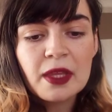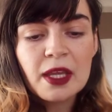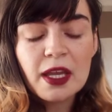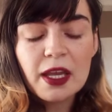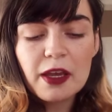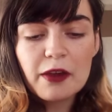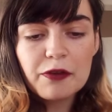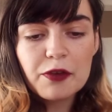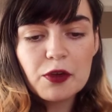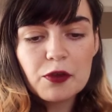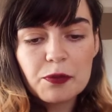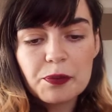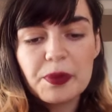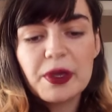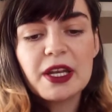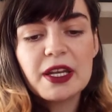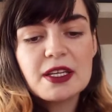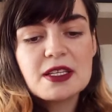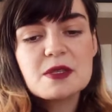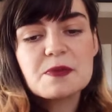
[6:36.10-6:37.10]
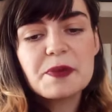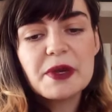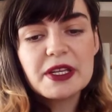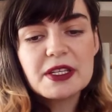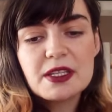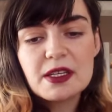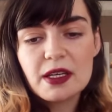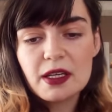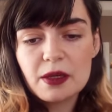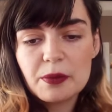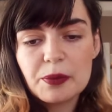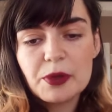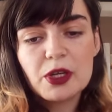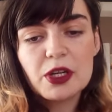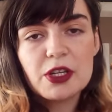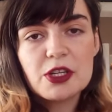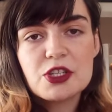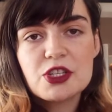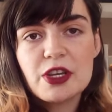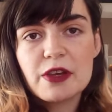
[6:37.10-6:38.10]
If you've been expecting an
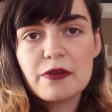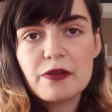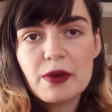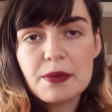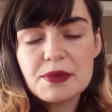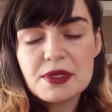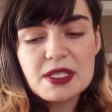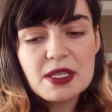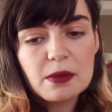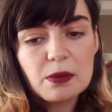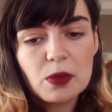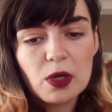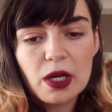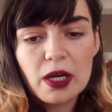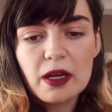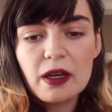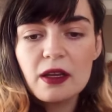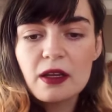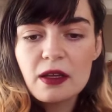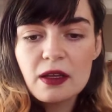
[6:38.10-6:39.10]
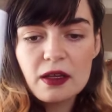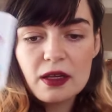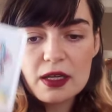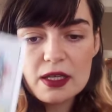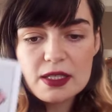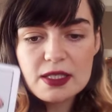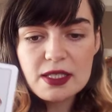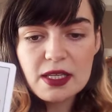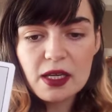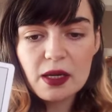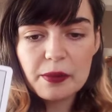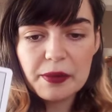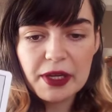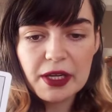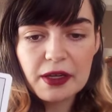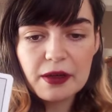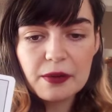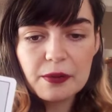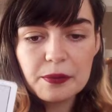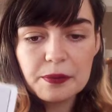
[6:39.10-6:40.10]
apology from someone, it's
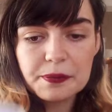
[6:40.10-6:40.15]
coming.